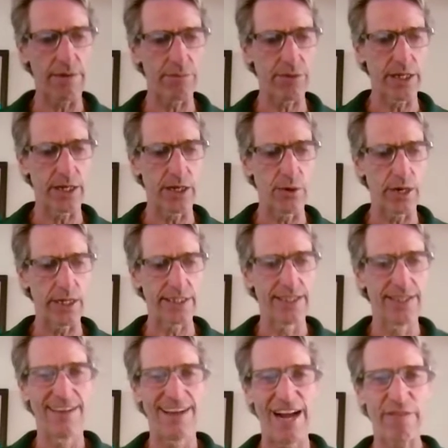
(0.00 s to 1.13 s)

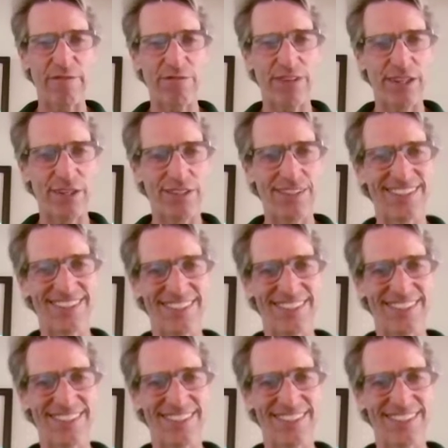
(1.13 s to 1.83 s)
I felt